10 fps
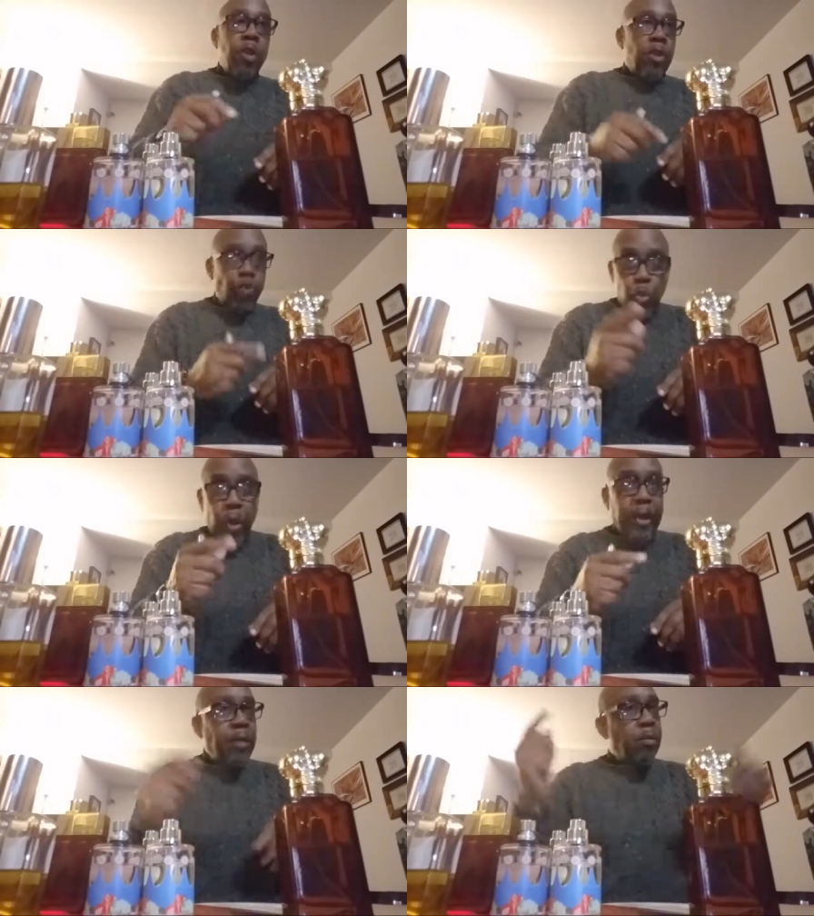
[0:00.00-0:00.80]
If you
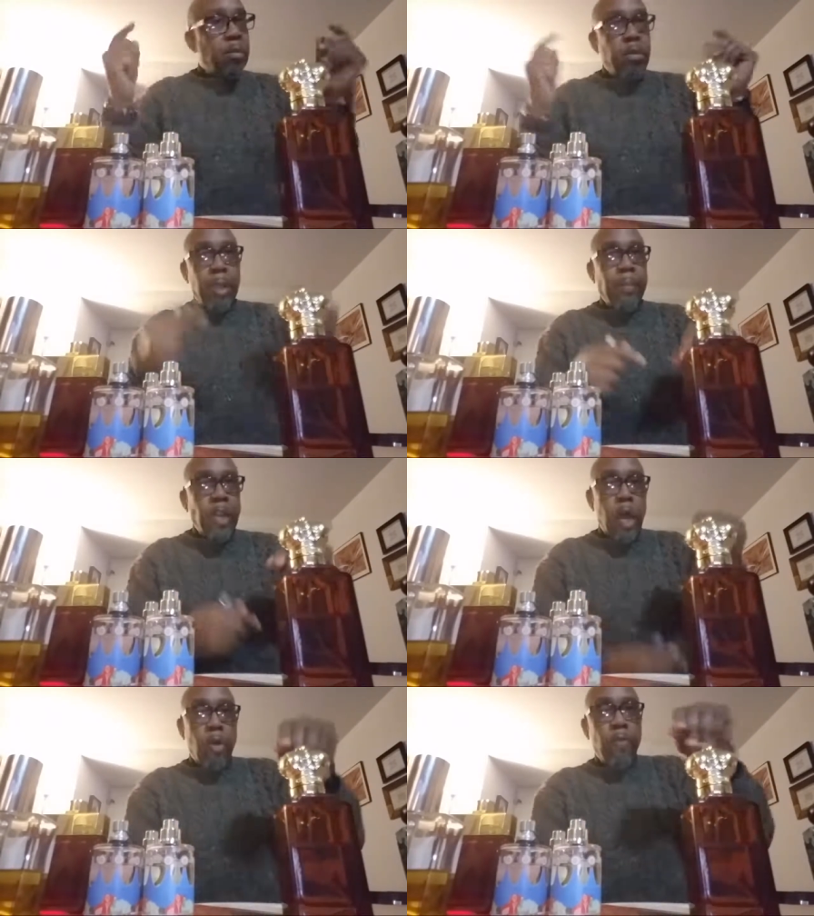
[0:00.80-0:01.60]
want it, let me
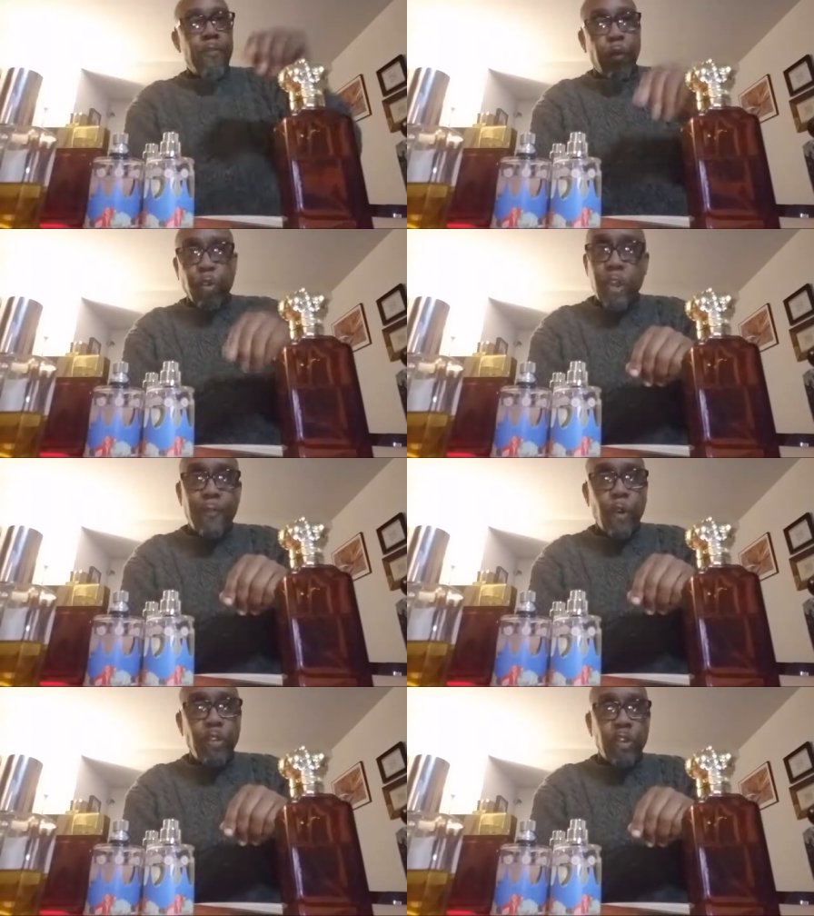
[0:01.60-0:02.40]
know. First come, first